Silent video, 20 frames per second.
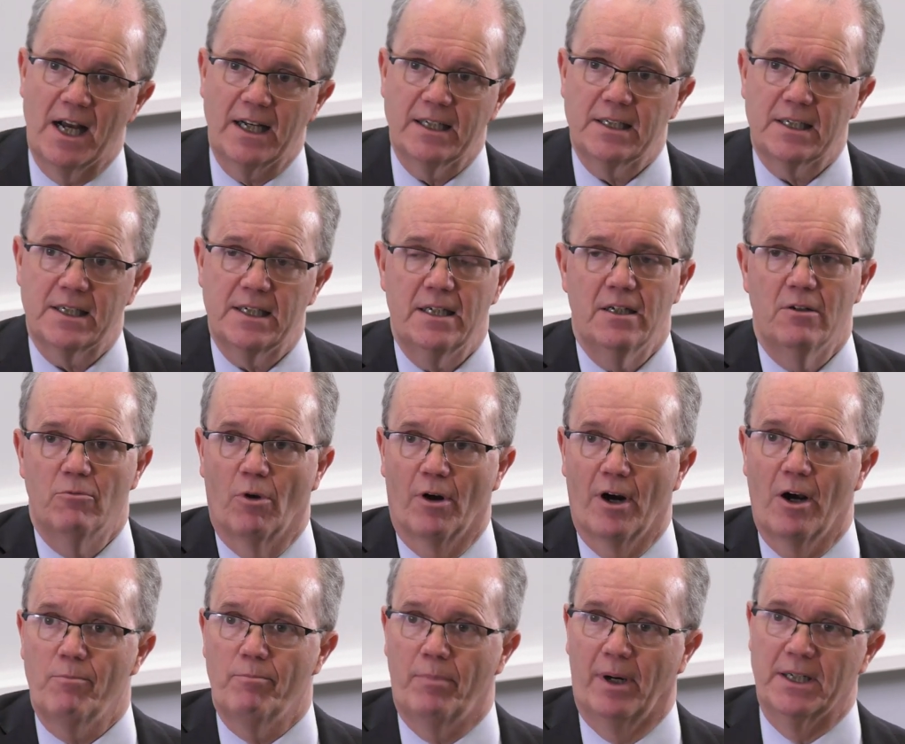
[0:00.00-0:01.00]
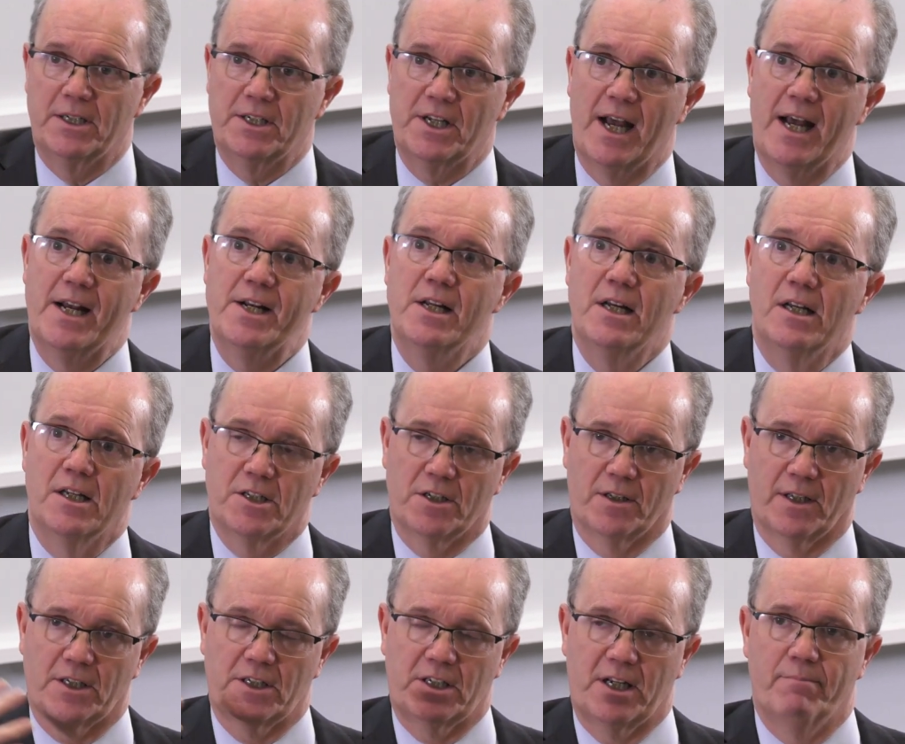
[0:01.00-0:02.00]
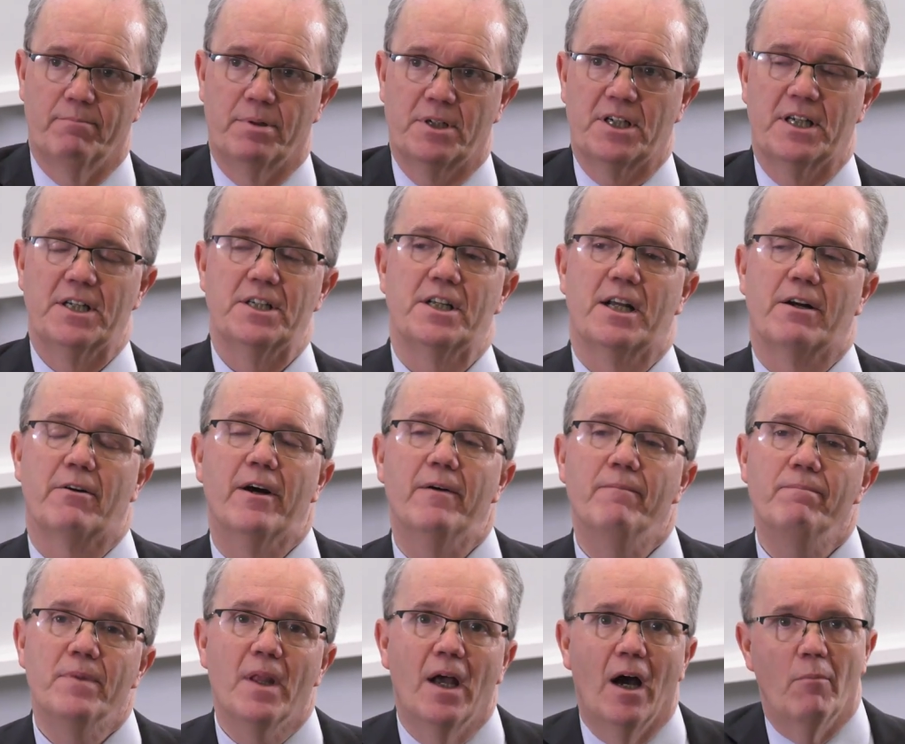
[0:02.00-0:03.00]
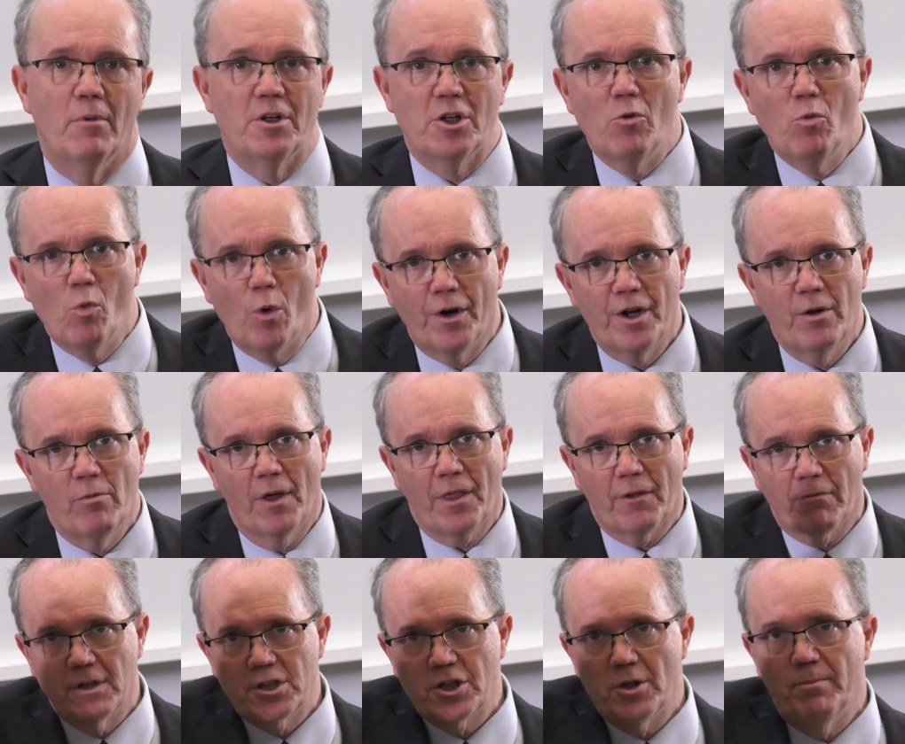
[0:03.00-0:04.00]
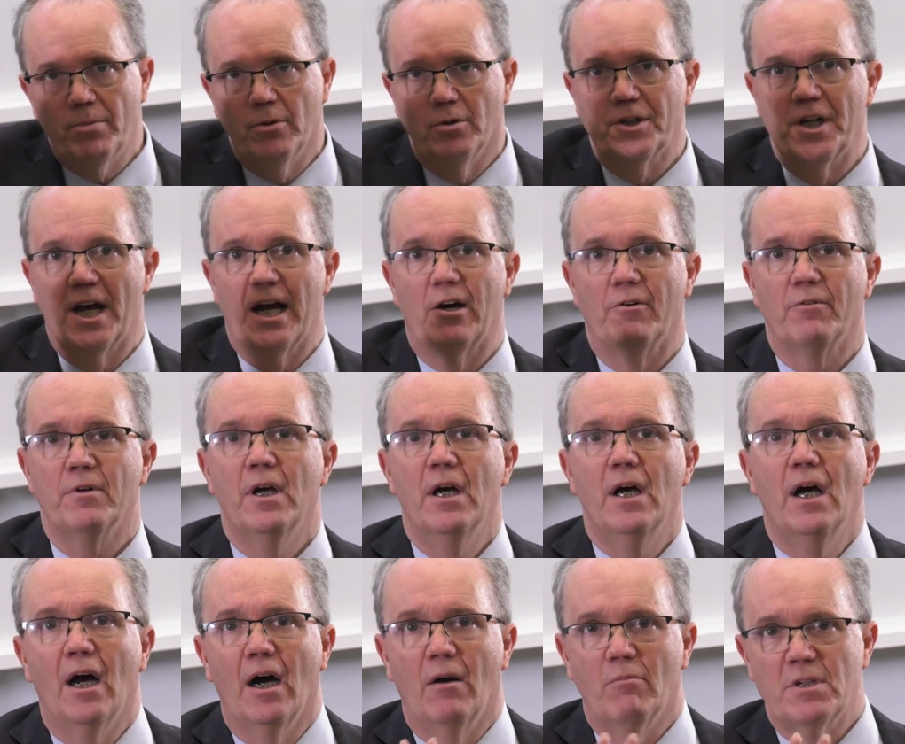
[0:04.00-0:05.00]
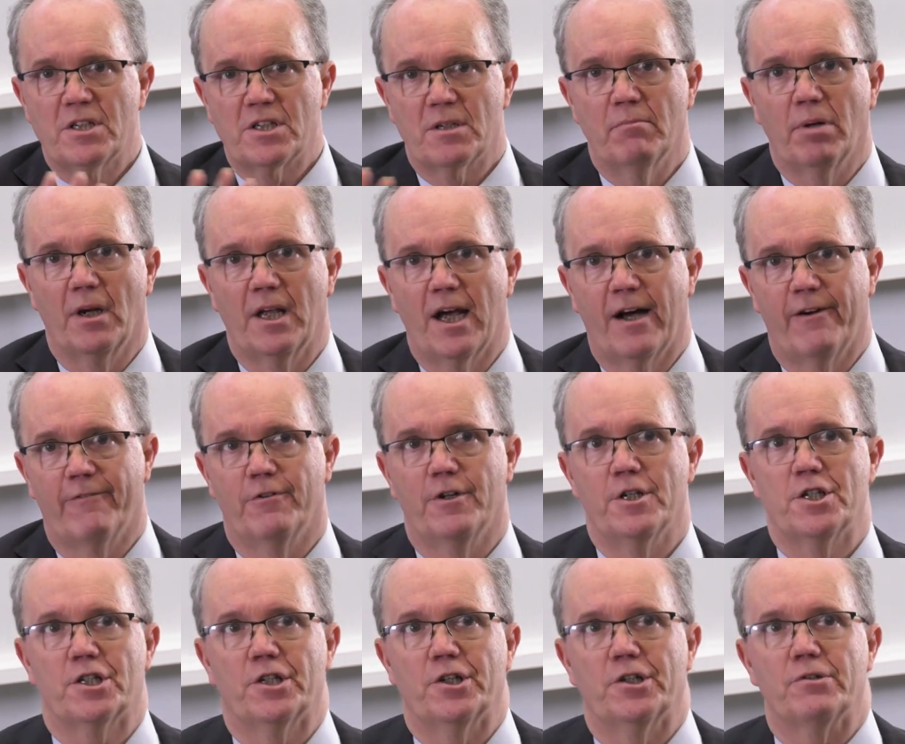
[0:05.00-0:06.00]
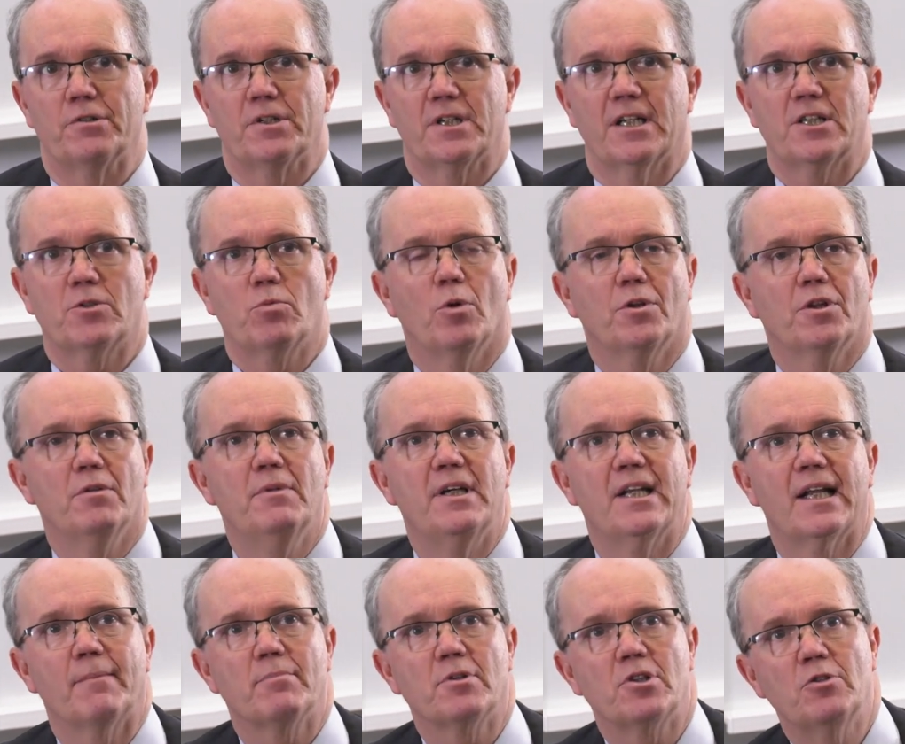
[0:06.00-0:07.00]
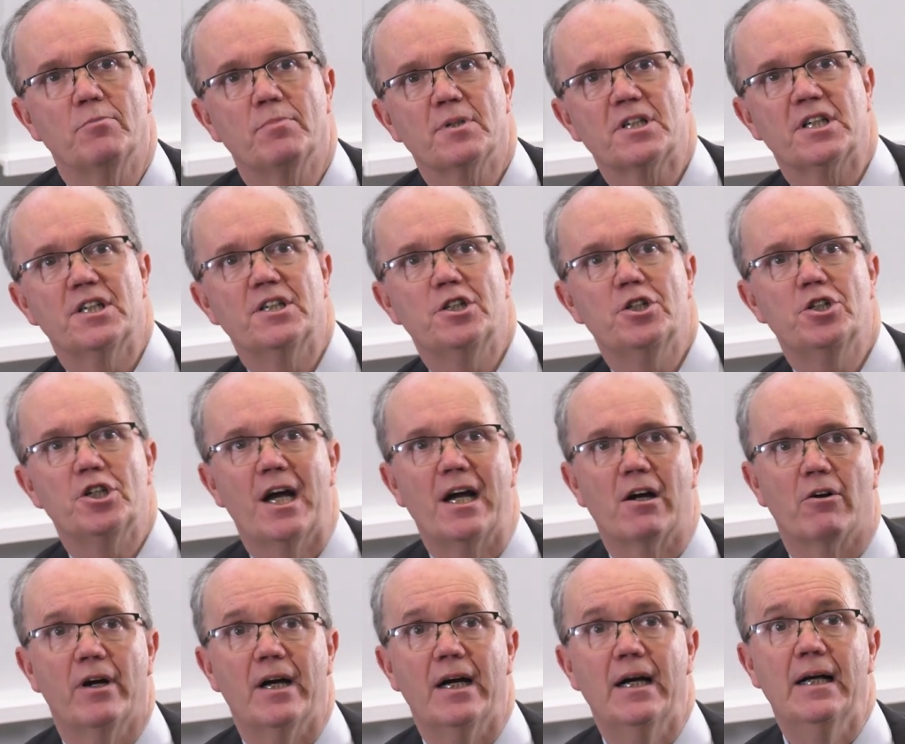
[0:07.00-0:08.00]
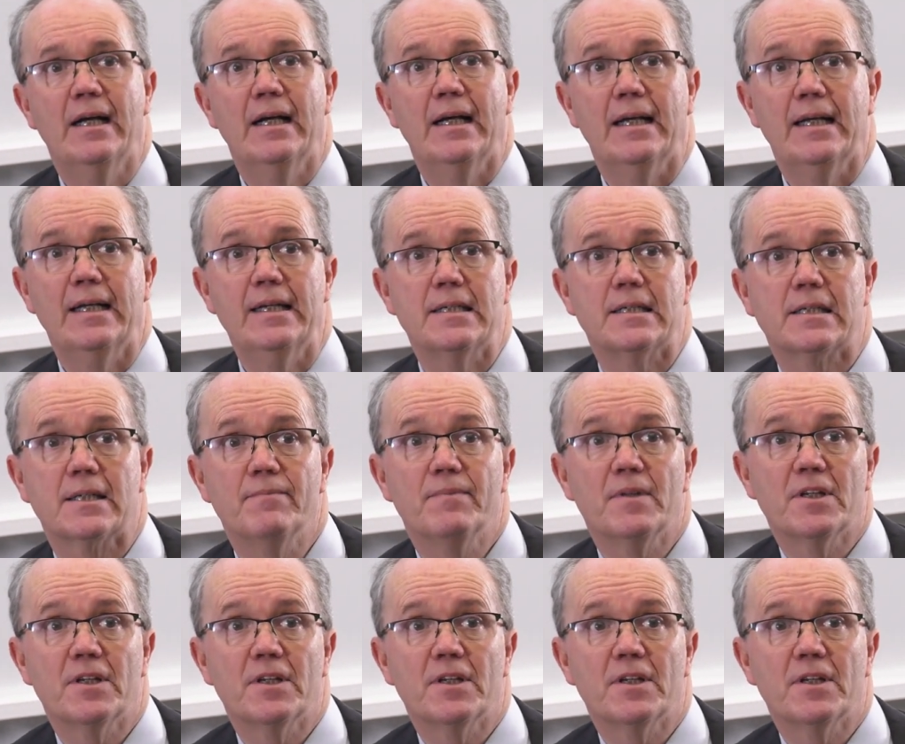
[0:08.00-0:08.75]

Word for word: 90, we're out by 10, so that's 10% error. And we don't worry whether it's up or down, and we simply average those. That's what the mean absolute percentage error is.